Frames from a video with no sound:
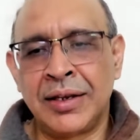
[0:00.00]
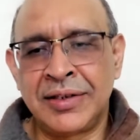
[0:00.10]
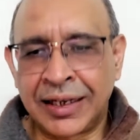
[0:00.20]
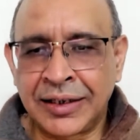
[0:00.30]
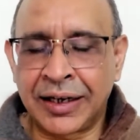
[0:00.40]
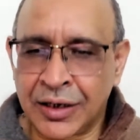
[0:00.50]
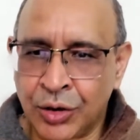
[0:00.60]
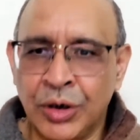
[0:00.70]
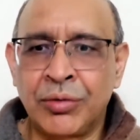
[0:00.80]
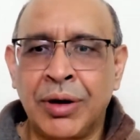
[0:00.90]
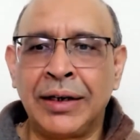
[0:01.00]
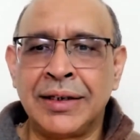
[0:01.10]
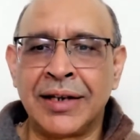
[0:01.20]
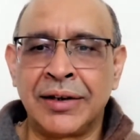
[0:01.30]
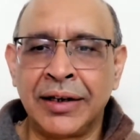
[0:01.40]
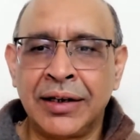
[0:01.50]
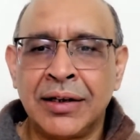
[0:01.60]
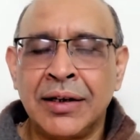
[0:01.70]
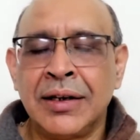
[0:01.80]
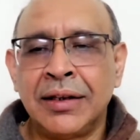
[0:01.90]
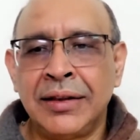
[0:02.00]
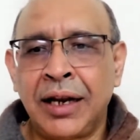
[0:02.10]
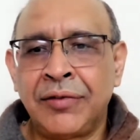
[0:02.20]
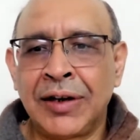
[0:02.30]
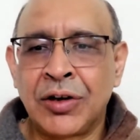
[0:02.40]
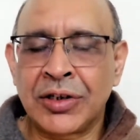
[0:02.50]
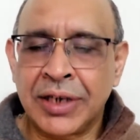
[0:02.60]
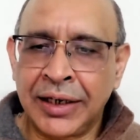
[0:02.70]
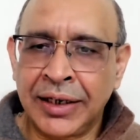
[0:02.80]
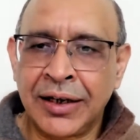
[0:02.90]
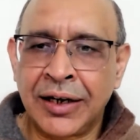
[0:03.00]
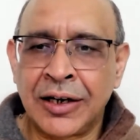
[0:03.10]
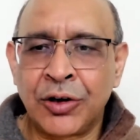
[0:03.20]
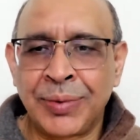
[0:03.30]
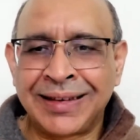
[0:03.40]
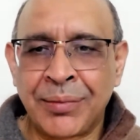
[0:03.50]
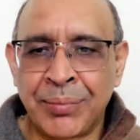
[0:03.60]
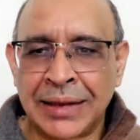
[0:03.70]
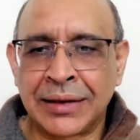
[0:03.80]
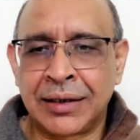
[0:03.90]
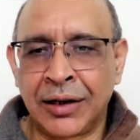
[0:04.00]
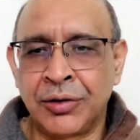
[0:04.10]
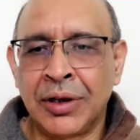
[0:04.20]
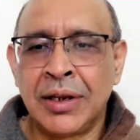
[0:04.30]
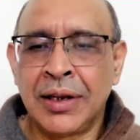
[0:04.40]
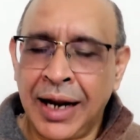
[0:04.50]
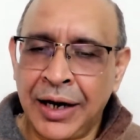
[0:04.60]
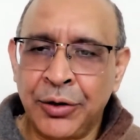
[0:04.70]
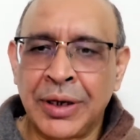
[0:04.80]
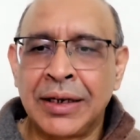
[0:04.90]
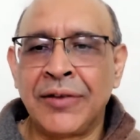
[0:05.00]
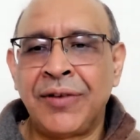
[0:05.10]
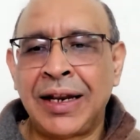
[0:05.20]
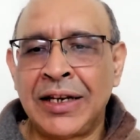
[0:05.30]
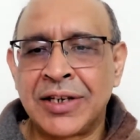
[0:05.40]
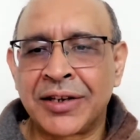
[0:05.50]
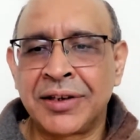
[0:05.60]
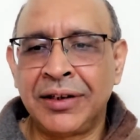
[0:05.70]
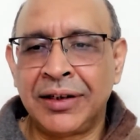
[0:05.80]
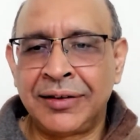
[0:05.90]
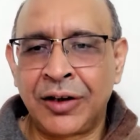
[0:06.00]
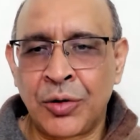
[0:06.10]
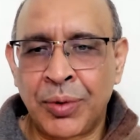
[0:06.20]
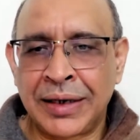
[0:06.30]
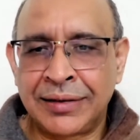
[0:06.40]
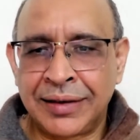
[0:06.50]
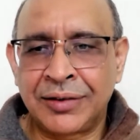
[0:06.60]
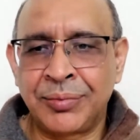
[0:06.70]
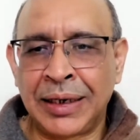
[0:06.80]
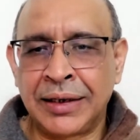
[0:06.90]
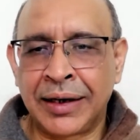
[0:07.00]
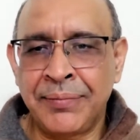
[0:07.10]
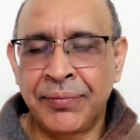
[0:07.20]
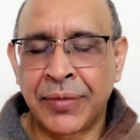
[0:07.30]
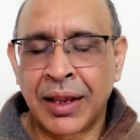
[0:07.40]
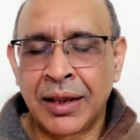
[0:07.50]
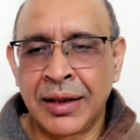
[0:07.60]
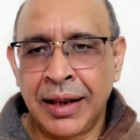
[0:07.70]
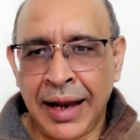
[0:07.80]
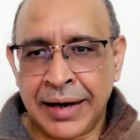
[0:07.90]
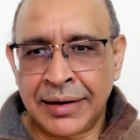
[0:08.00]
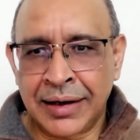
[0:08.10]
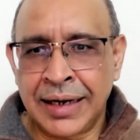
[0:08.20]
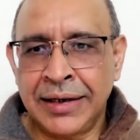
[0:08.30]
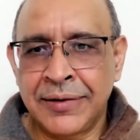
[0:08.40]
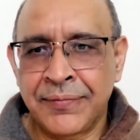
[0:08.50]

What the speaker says: generic, good quality generic. That will cost 1800 rupees a month now. And you can give one injection, 0.6 milligram at night